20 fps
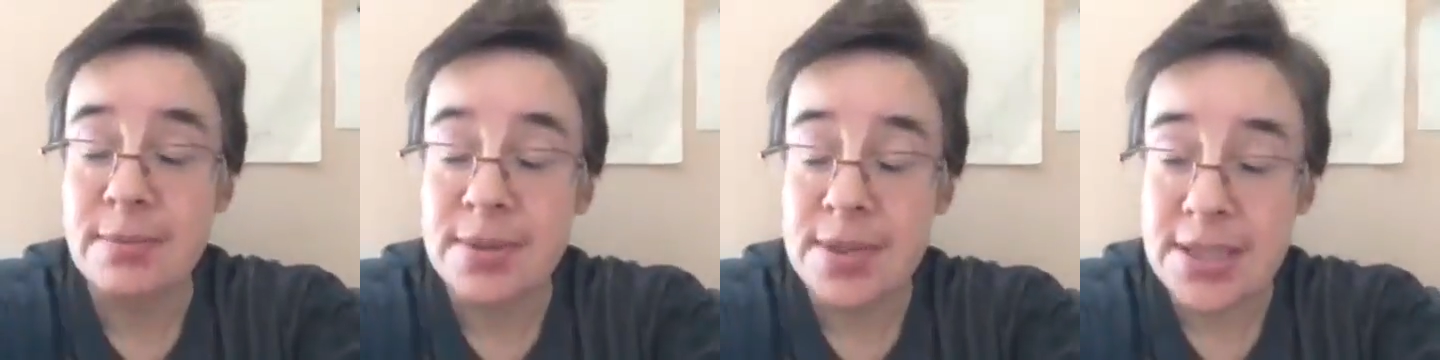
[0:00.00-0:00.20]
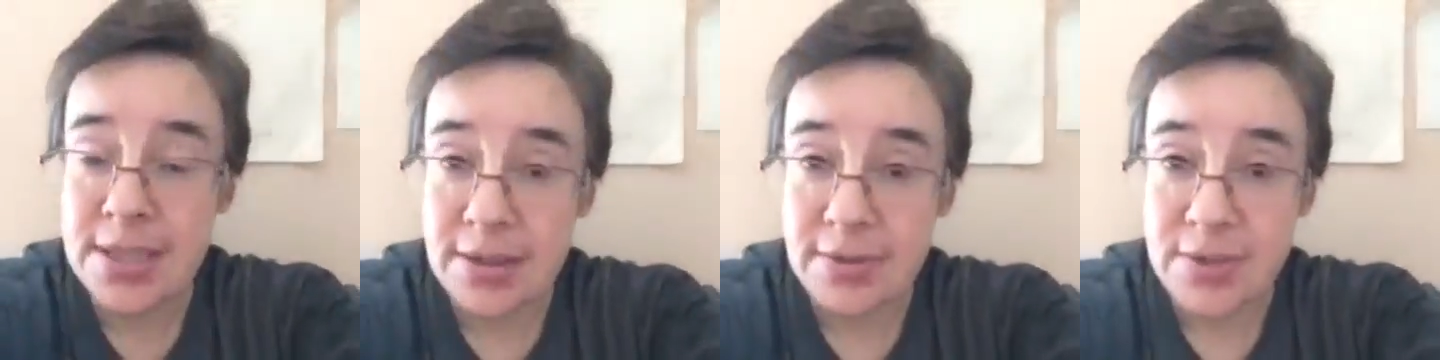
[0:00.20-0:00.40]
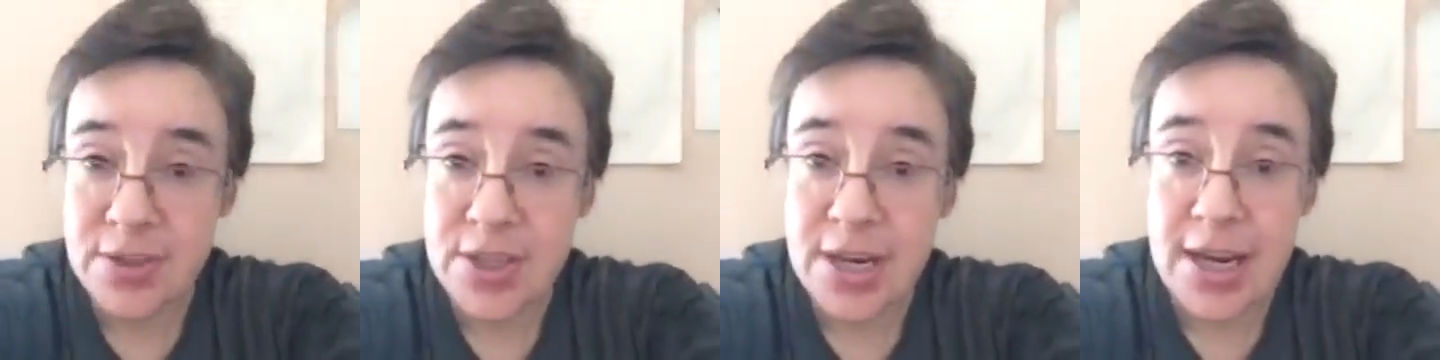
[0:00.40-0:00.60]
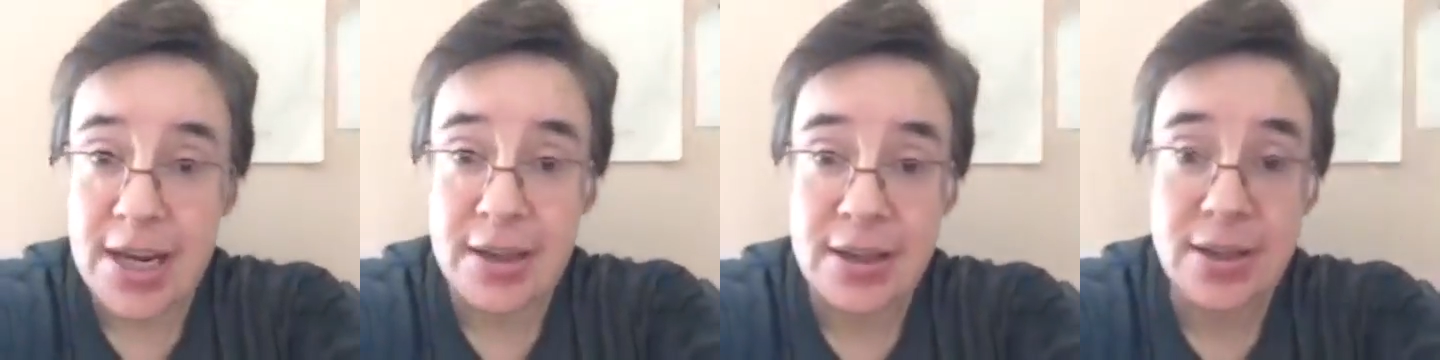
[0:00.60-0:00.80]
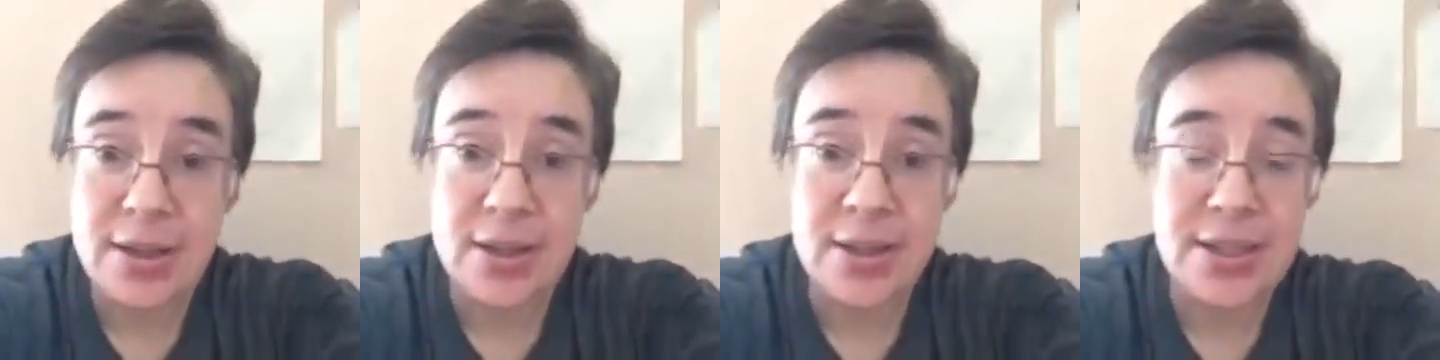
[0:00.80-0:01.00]

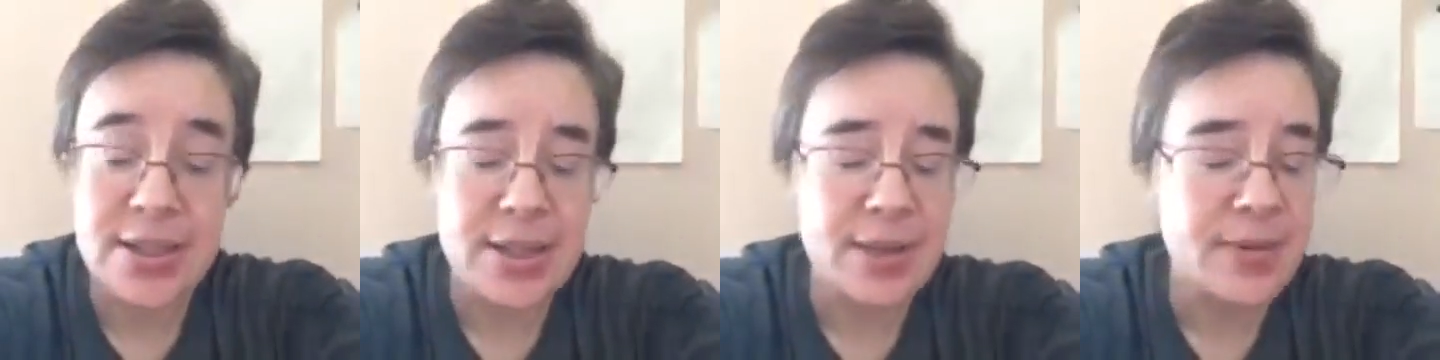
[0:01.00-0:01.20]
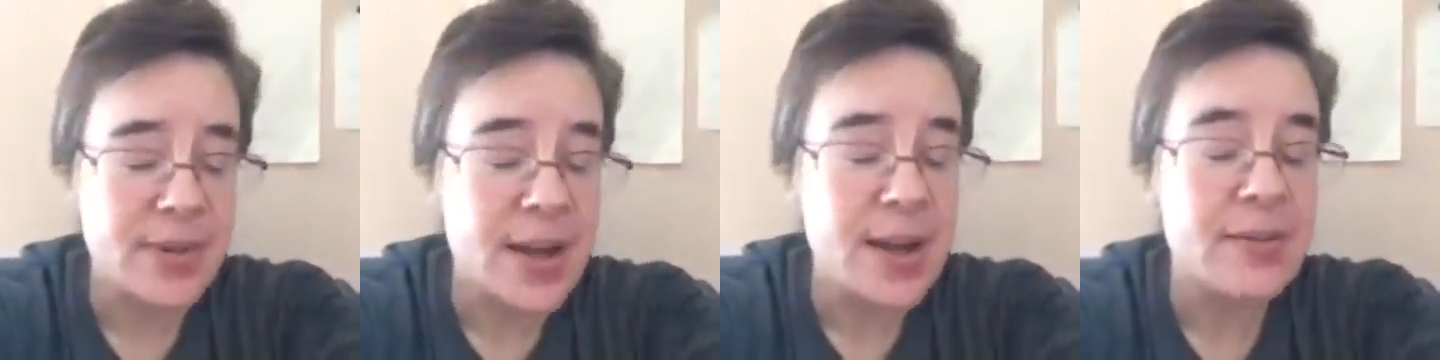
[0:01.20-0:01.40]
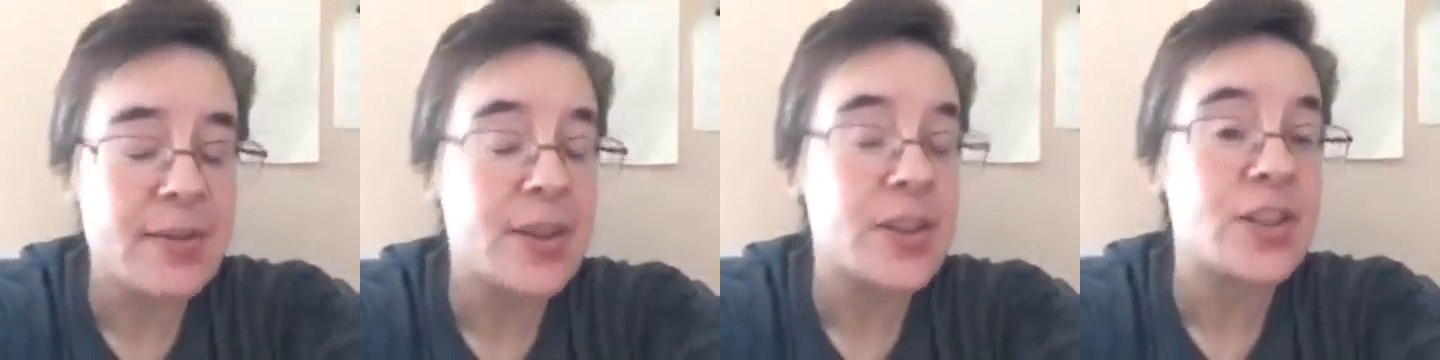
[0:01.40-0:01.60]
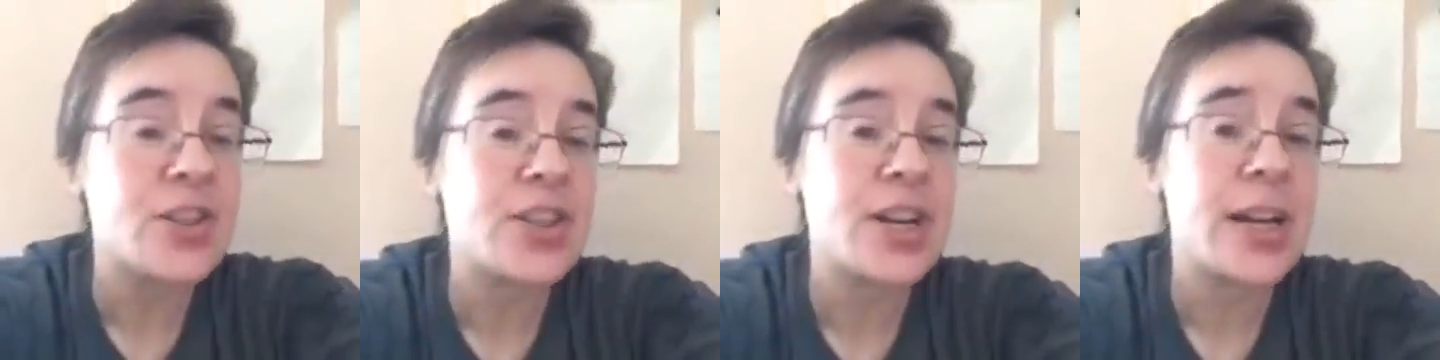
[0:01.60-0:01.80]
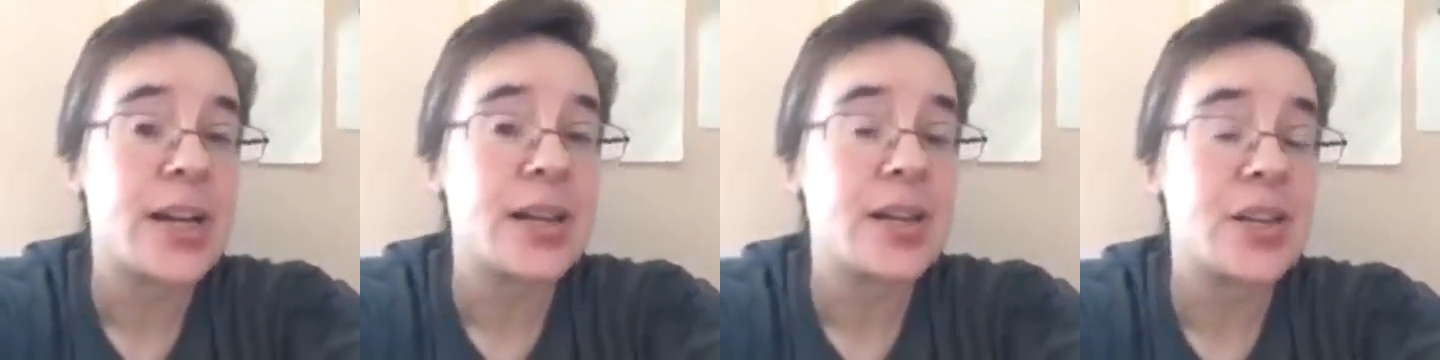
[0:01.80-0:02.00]
self-confidence
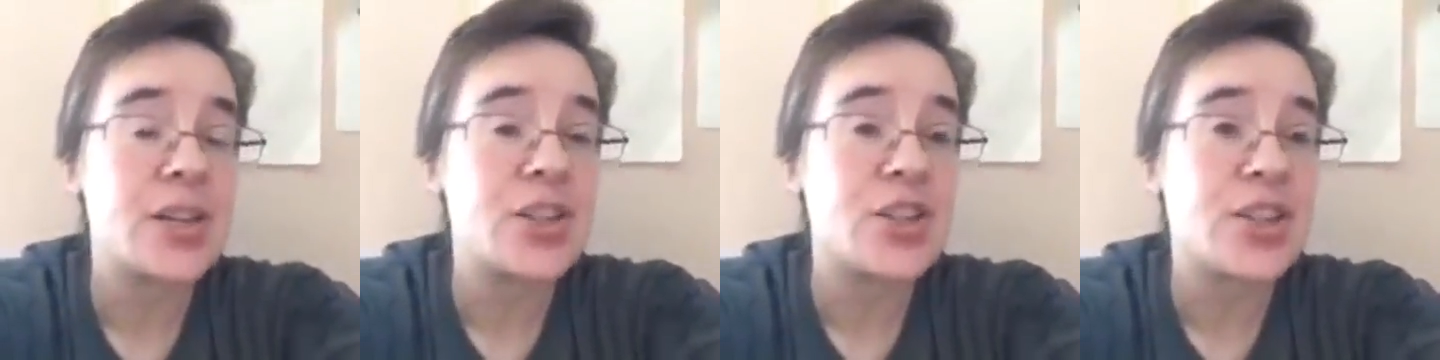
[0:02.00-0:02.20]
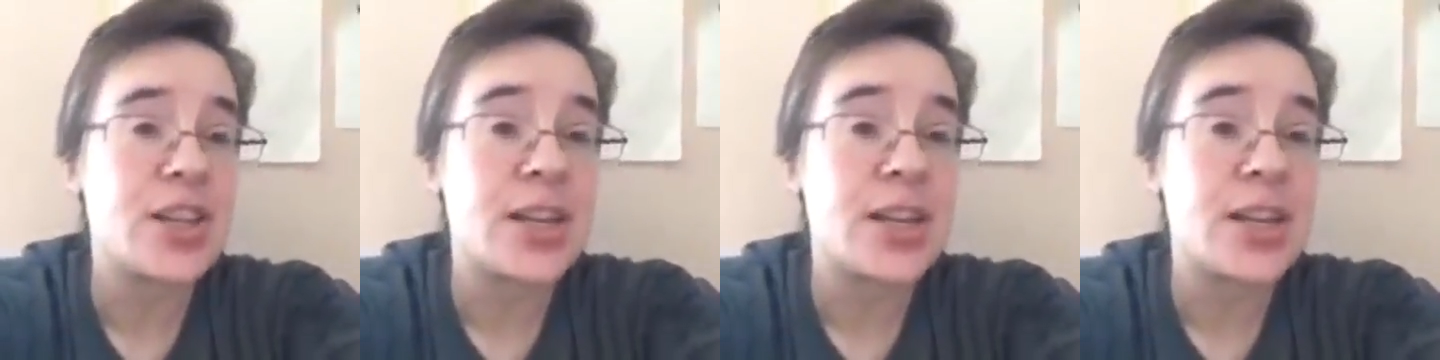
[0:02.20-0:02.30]
challenge,